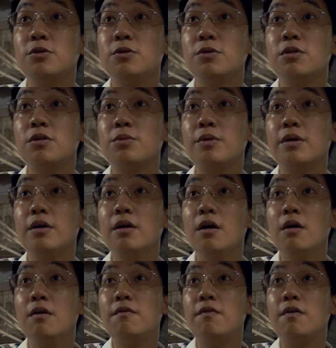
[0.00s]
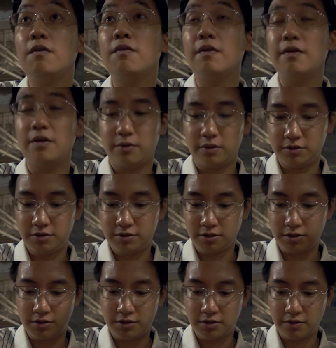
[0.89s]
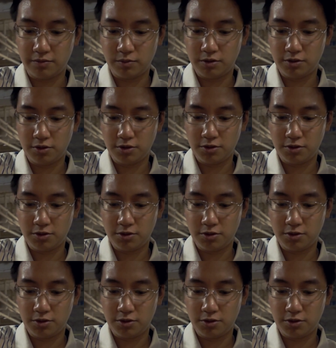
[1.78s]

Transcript: 2, 3, 4, 5, around 6 to 7, 1, 2,